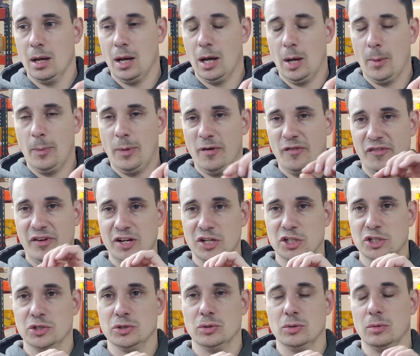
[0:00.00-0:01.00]
are
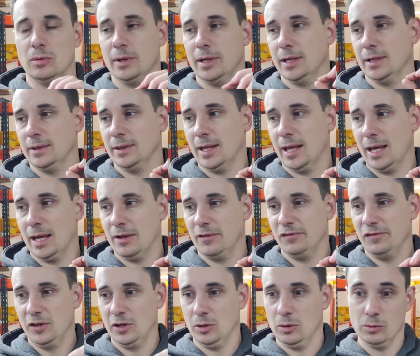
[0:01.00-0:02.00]
professional in their
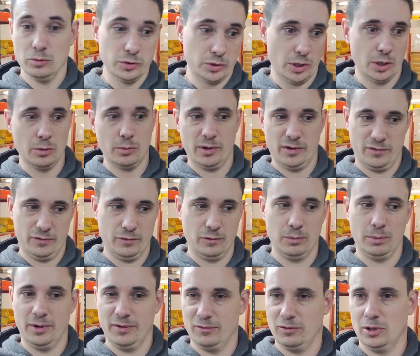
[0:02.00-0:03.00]
fields. Although
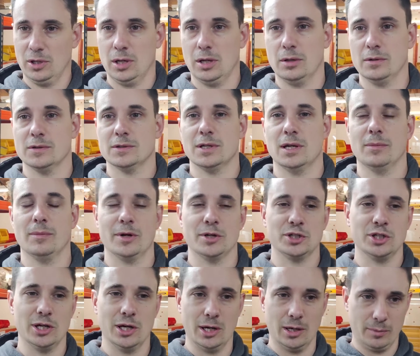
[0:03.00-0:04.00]
we've learned so
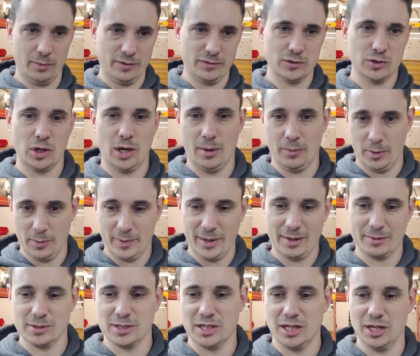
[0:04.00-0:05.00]
much here, and we've been
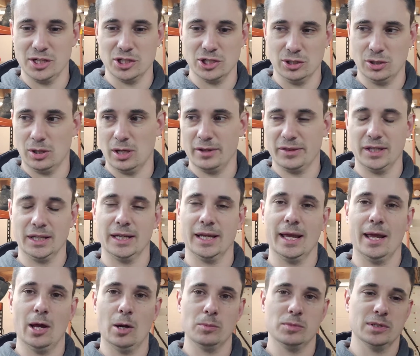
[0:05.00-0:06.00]
able to teach a lot. I think
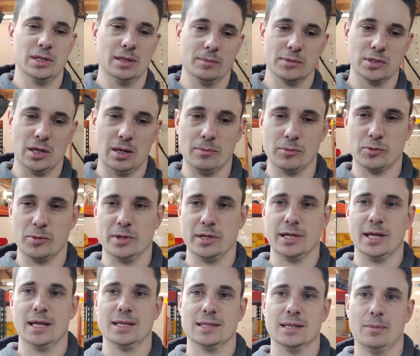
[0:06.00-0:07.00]
it helps sometimes when you
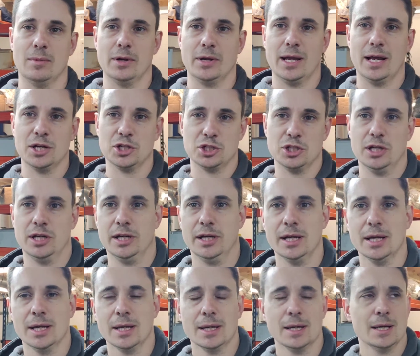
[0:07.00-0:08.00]
get someone that
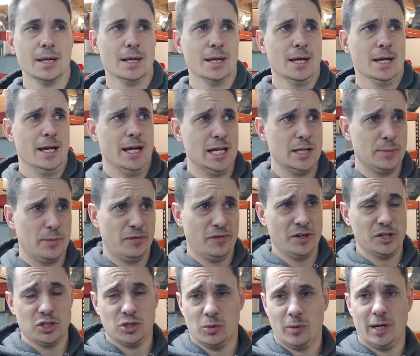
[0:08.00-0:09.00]
actually is
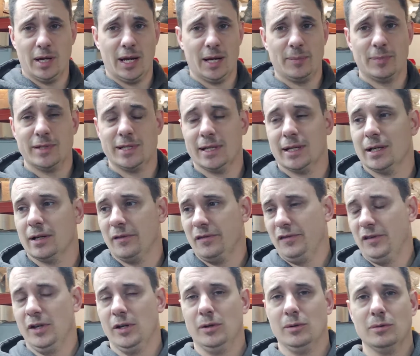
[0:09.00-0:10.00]
professional in a particular
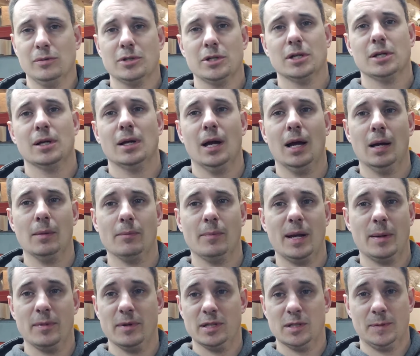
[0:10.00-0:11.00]
field,
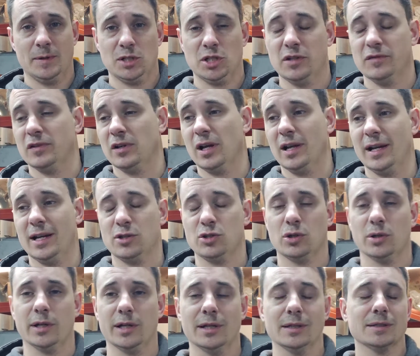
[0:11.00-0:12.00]
maybe especially for like
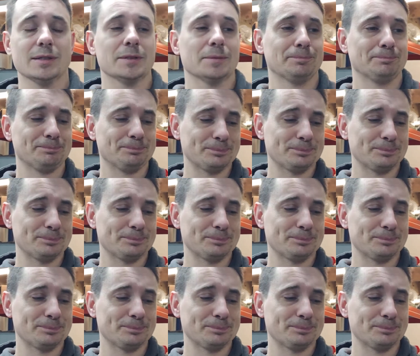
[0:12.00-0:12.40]
electronics,